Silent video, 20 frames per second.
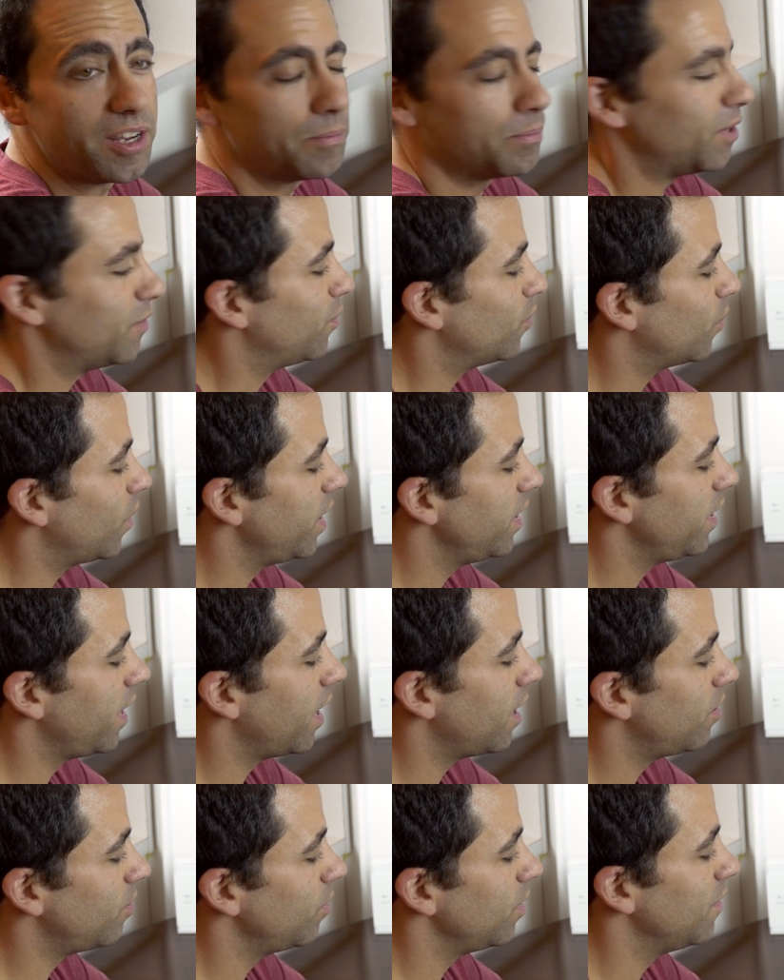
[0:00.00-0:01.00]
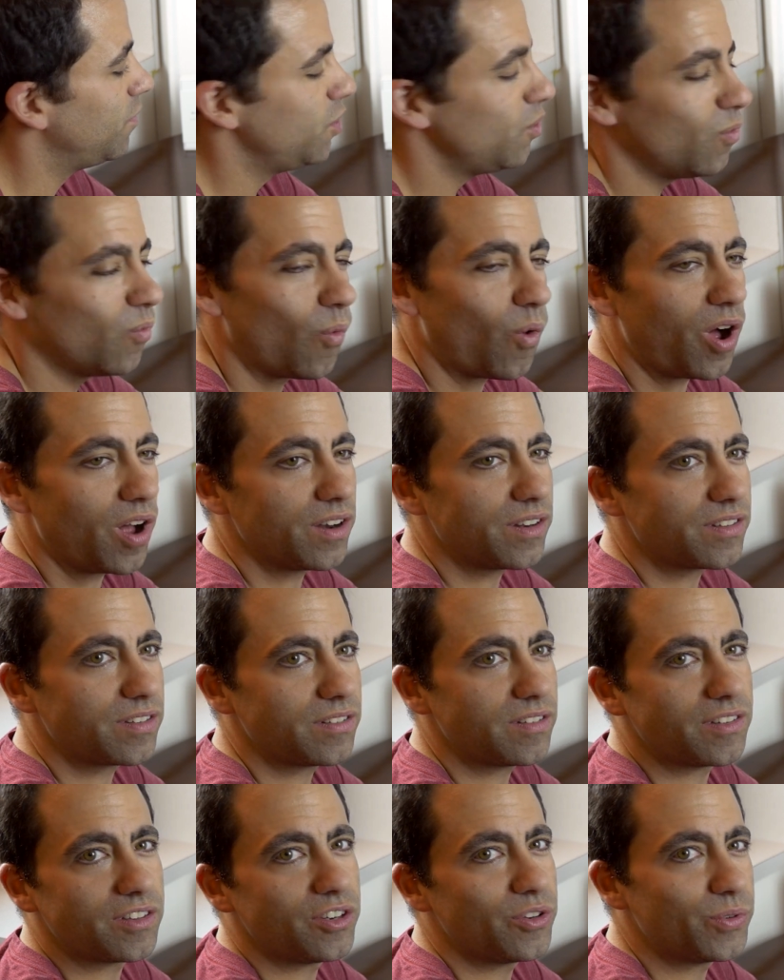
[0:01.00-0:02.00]
But for right now, if you want
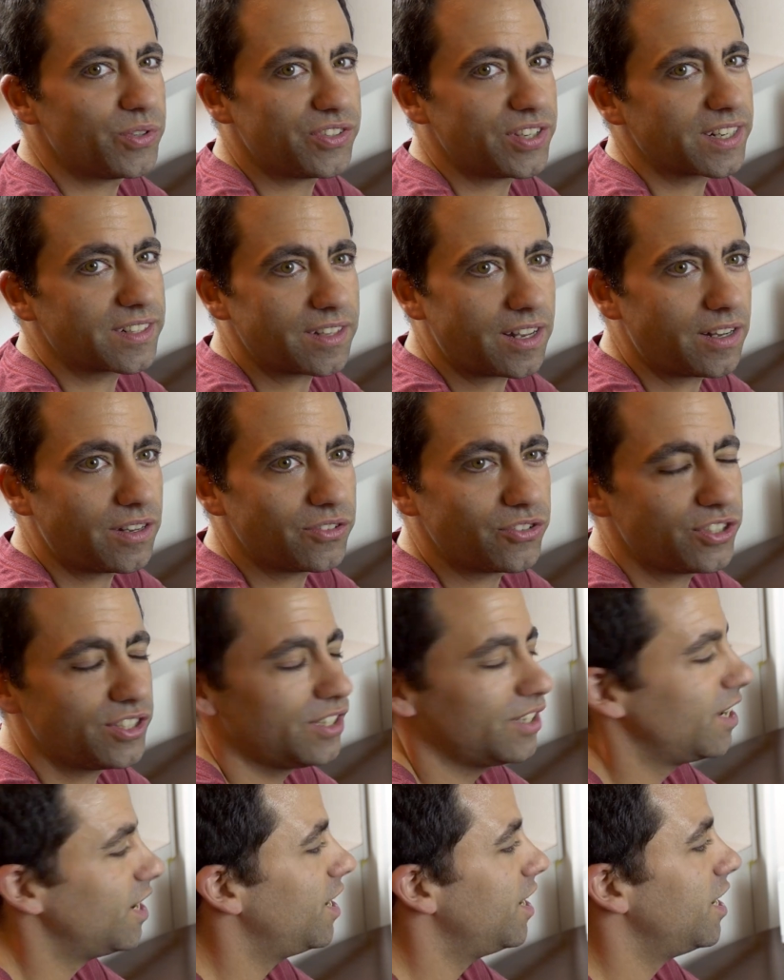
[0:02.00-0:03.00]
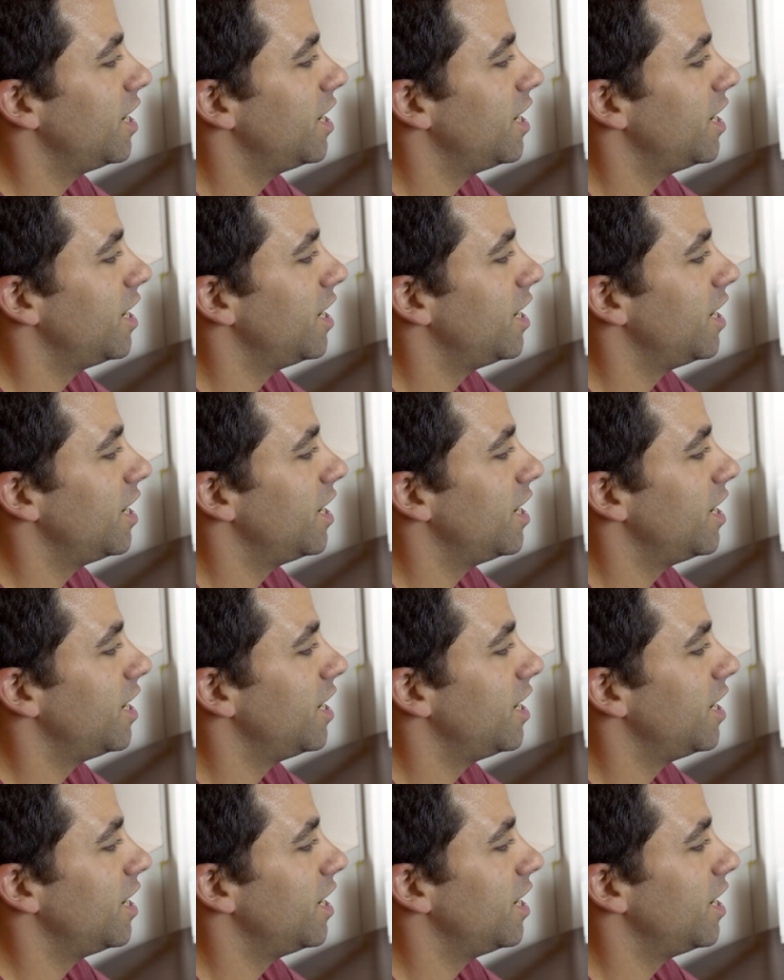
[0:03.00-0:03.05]
the newest technology,